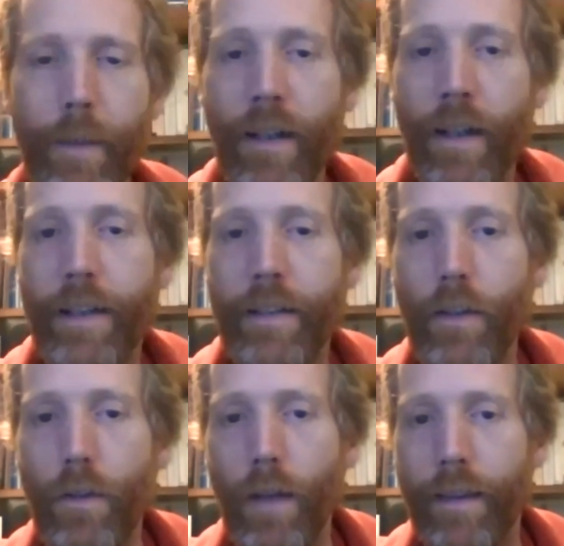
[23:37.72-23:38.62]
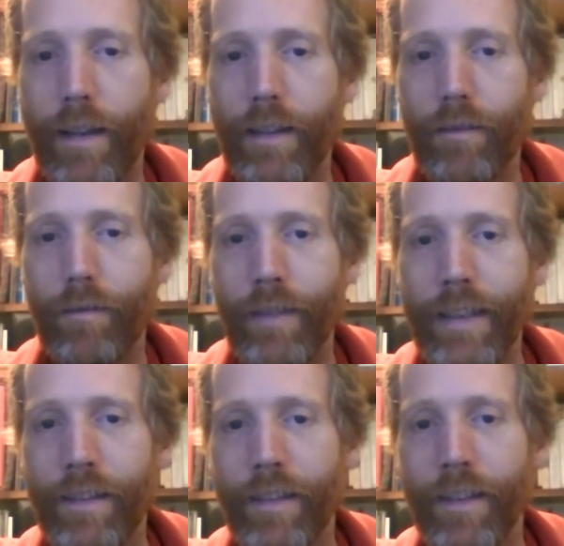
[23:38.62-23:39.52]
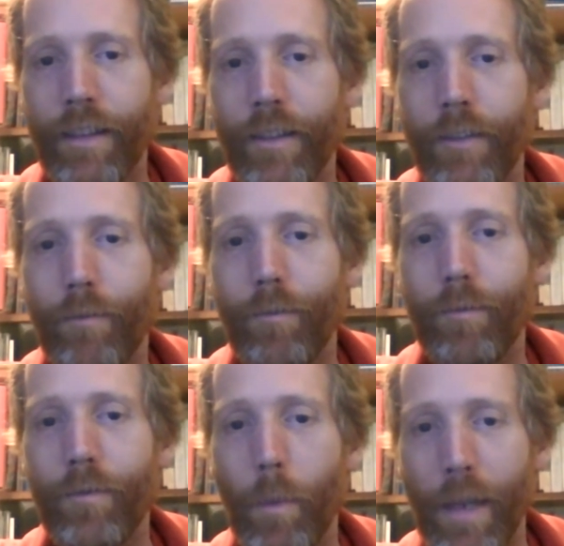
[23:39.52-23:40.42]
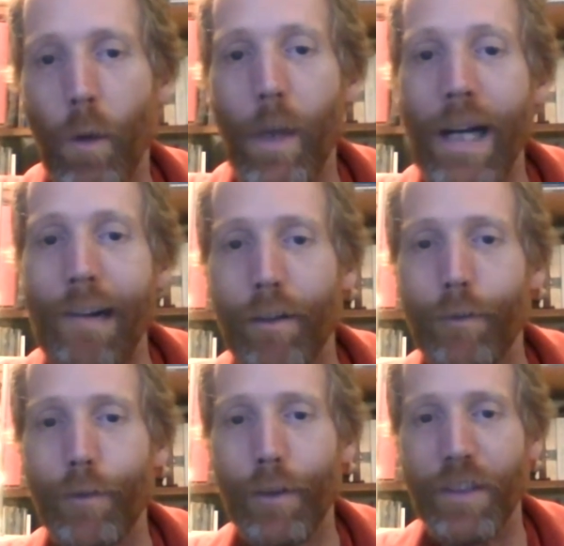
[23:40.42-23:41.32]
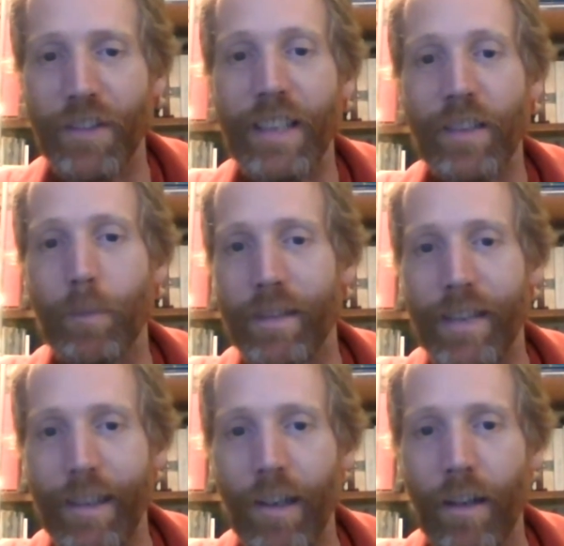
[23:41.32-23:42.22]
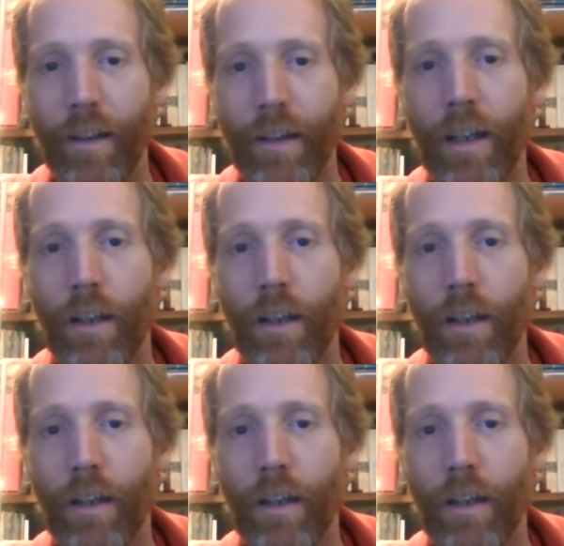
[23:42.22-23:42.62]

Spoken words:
you do, I think, need to be aware of disease material, and a